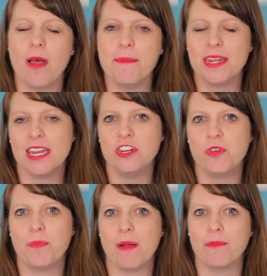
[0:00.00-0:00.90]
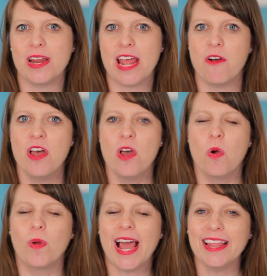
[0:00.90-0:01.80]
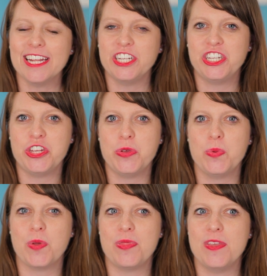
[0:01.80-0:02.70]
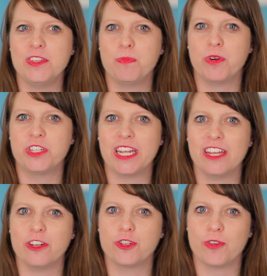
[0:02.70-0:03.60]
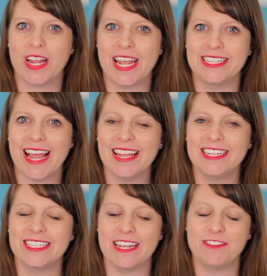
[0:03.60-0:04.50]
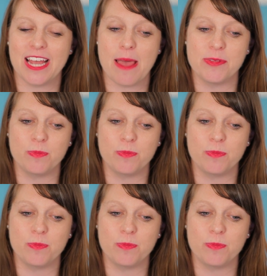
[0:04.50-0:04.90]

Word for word: I'm going to get into a problem right now. What I like to do with this particular trick is I like to save time,